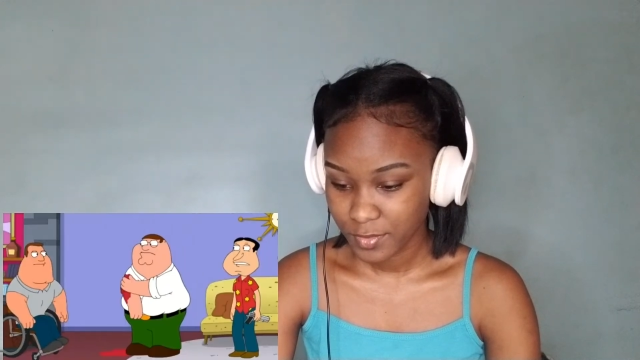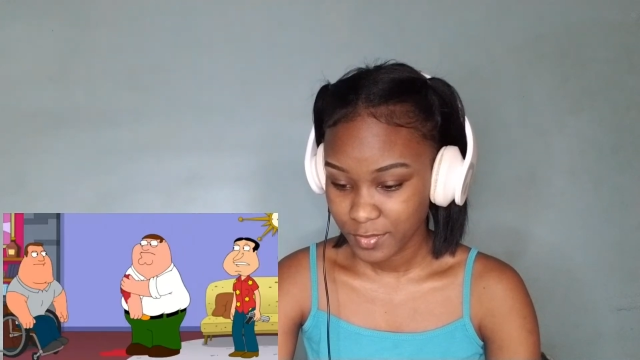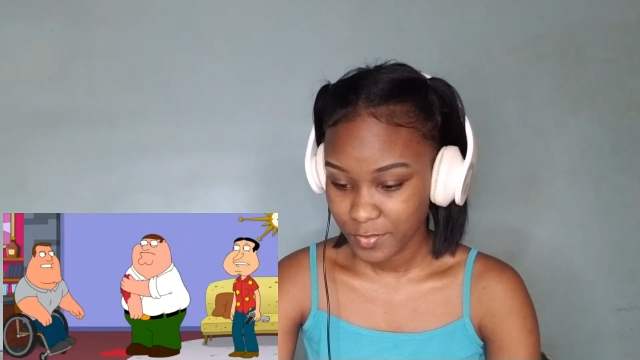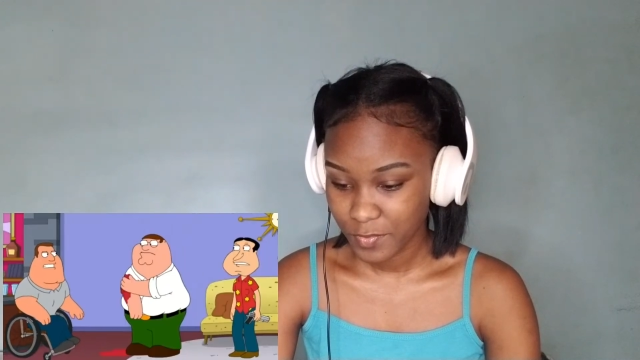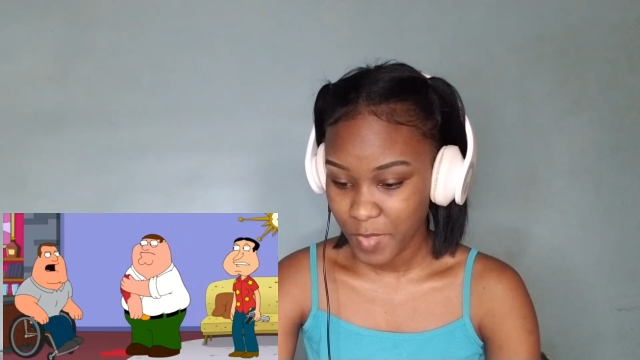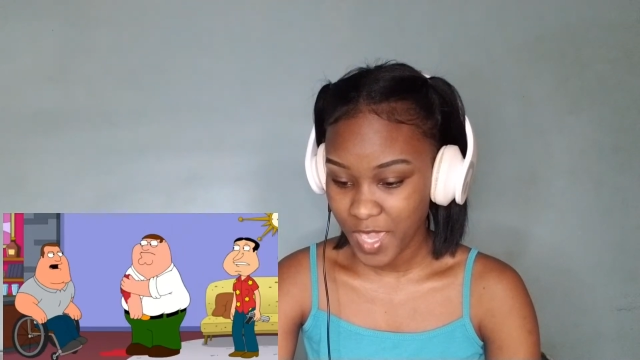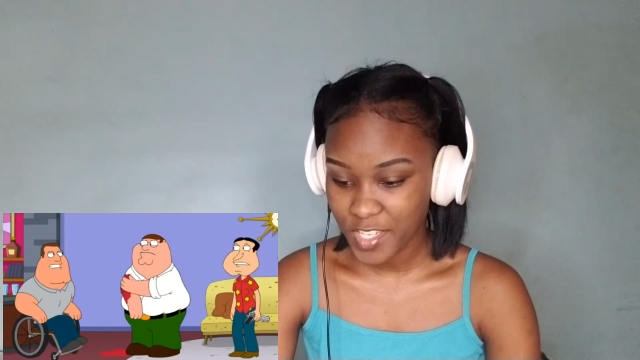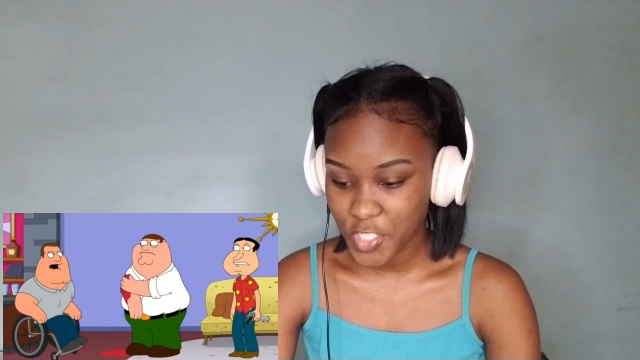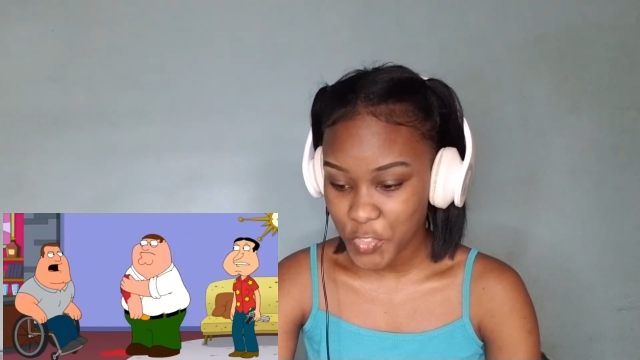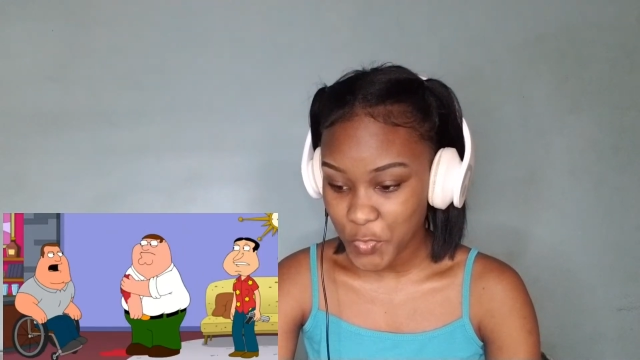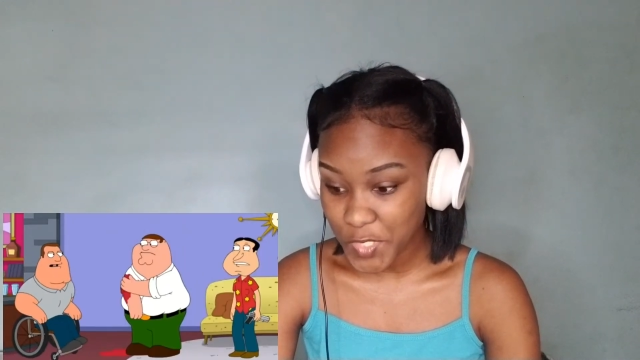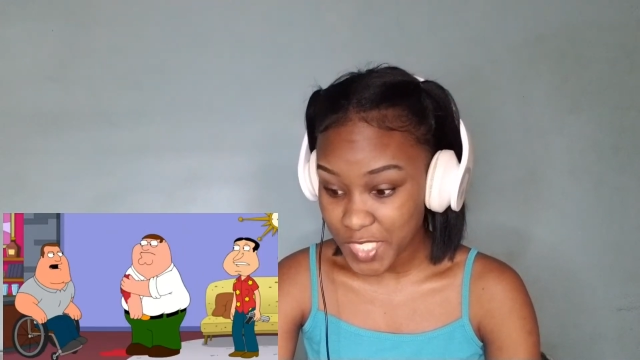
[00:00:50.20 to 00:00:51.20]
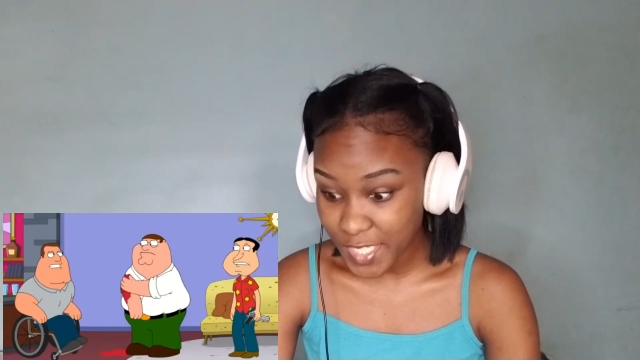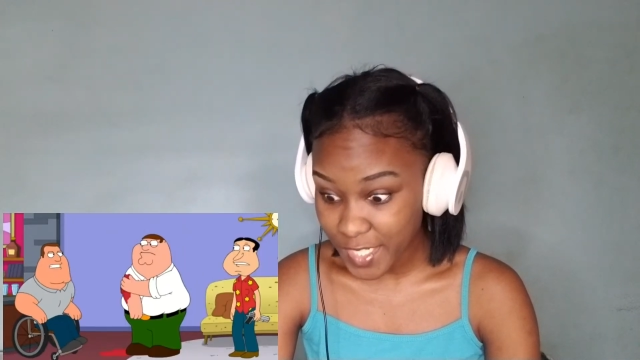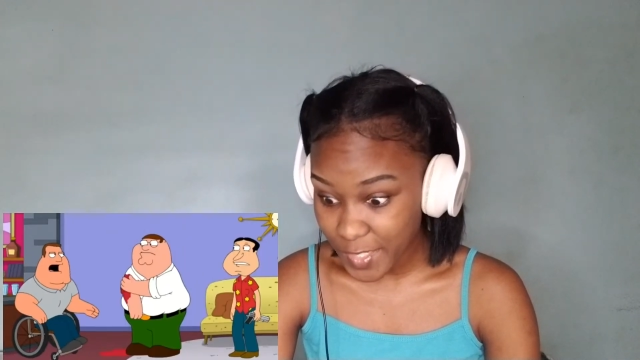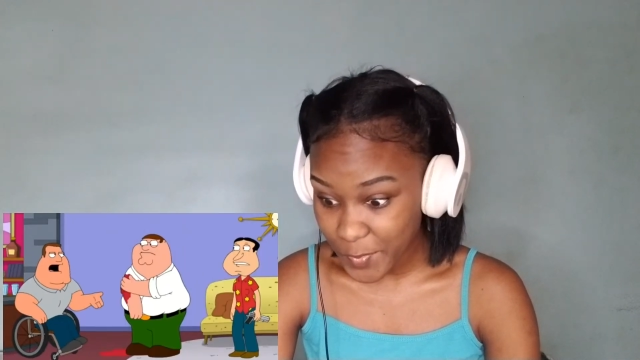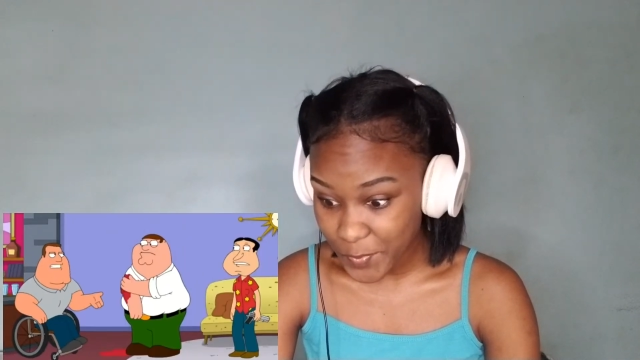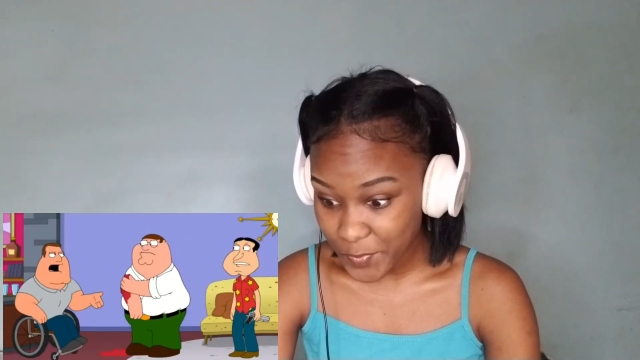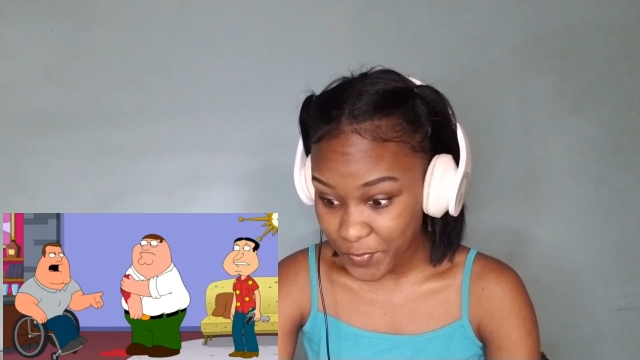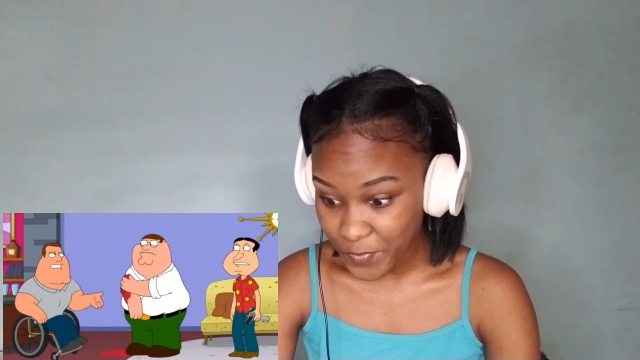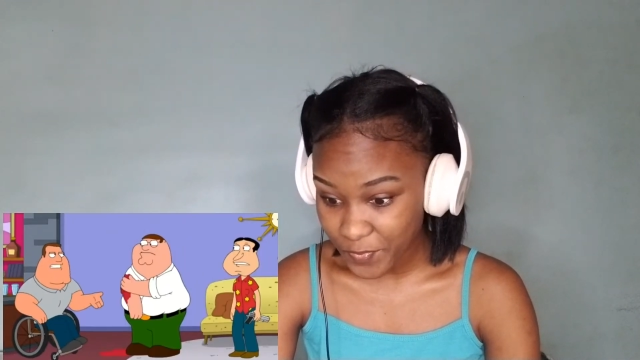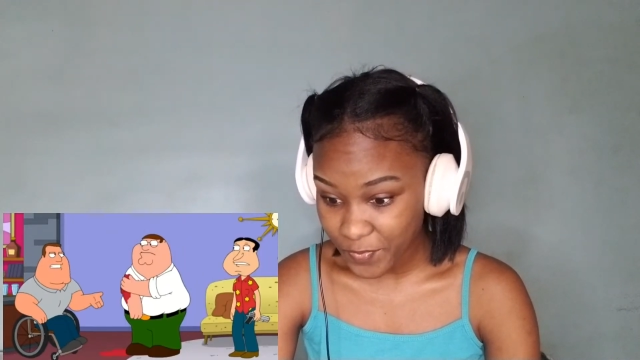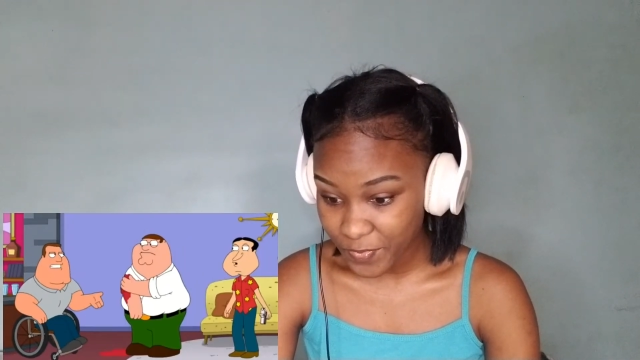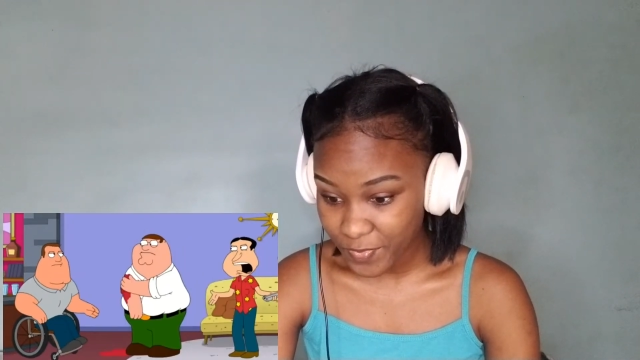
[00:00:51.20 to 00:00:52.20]
I'm just trying to settle this
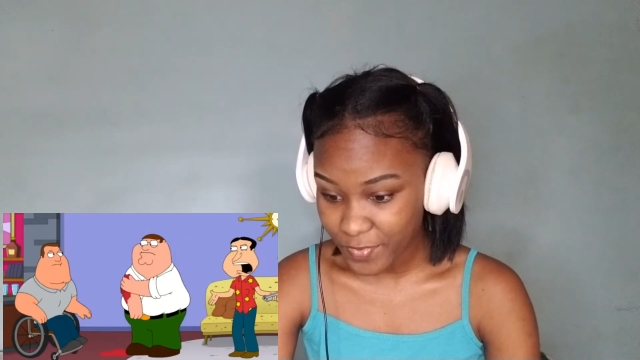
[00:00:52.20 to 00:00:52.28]
nonsense.